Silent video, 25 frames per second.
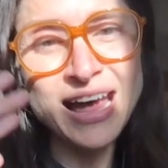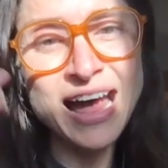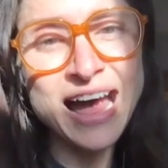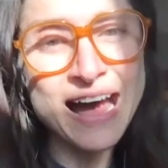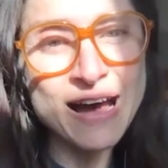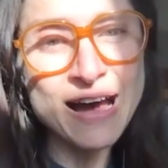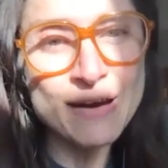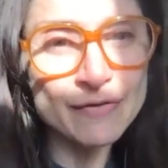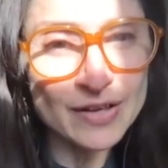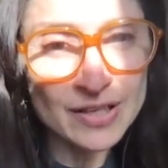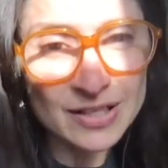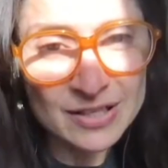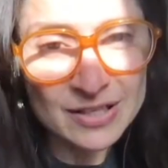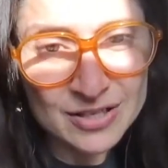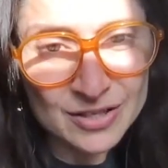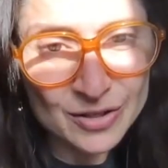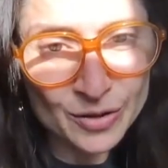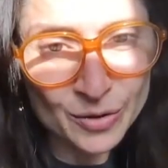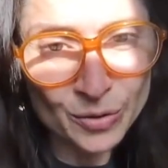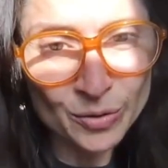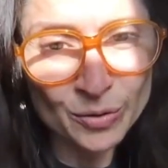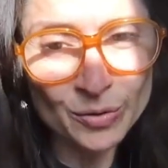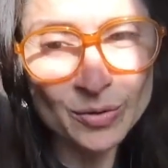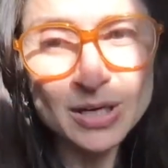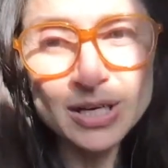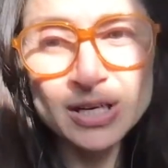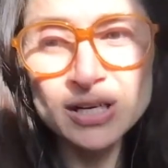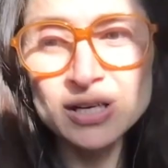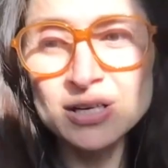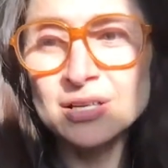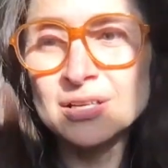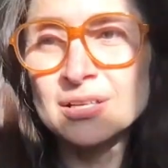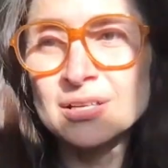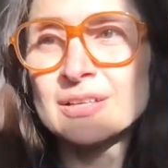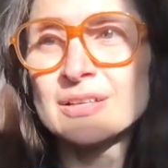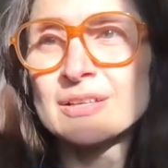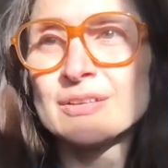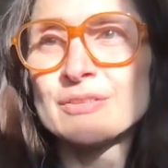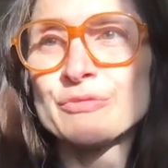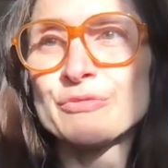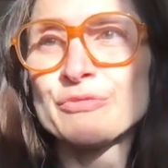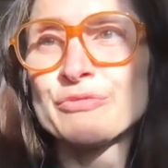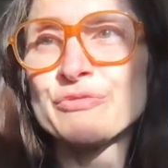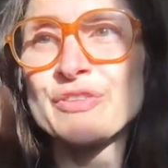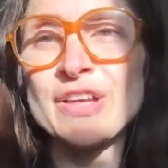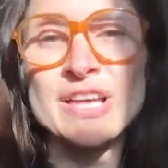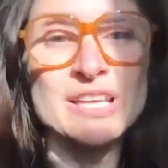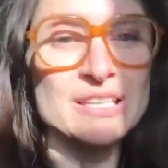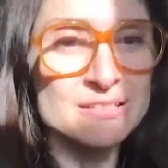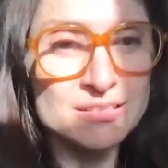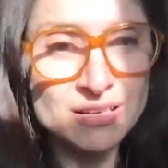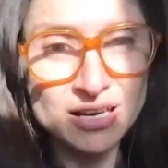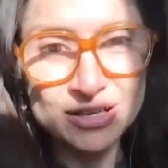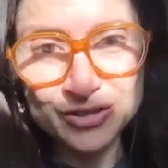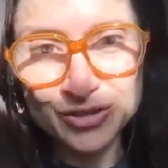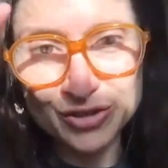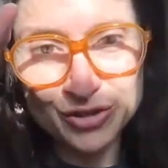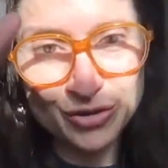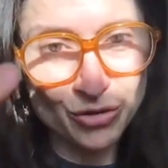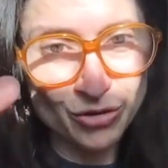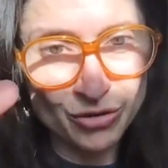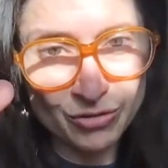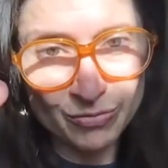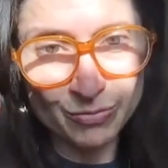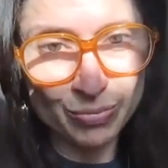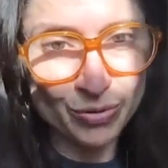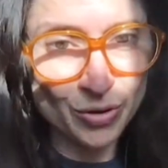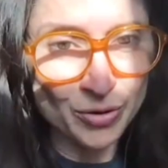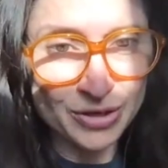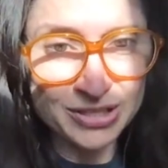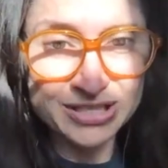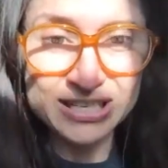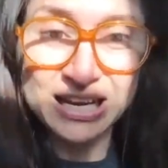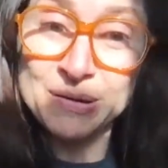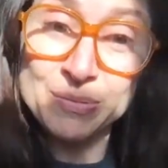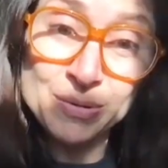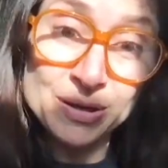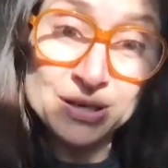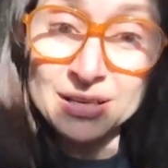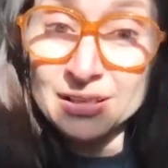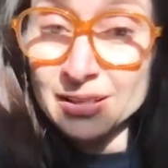not having to fit a certain prototype.